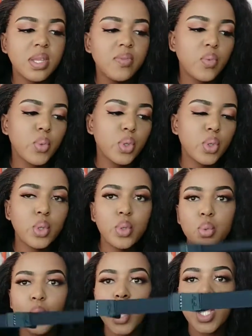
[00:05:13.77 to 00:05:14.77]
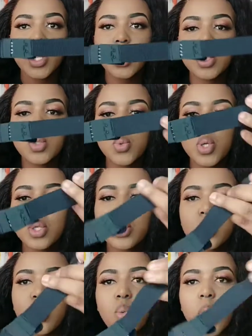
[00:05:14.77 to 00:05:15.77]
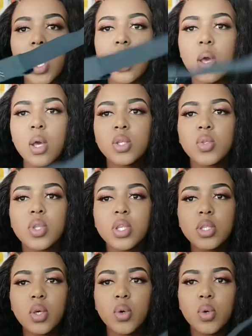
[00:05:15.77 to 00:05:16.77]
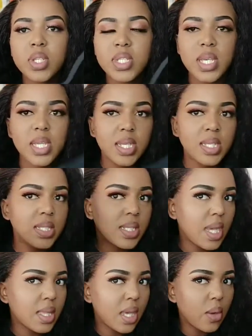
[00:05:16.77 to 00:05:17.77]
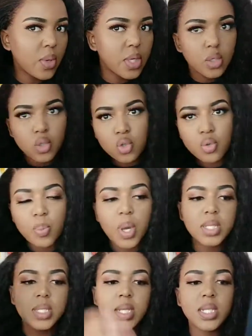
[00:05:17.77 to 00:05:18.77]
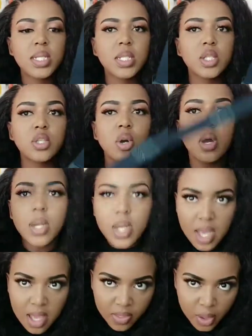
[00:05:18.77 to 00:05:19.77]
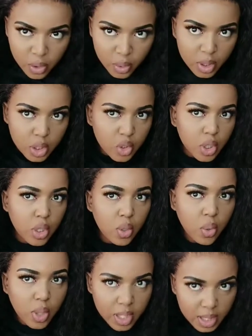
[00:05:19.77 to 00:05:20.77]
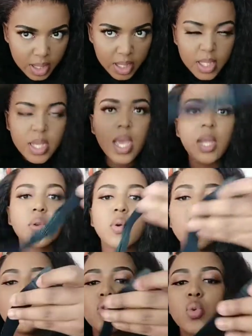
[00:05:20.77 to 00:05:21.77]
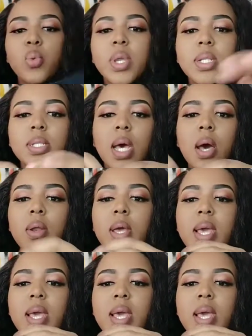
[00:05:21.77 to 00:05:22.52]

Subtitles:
Even with glue, this works so well. So this hooks in inside. There are already two parts that are stitched on. Then you literally hook it in and it holds your wig down.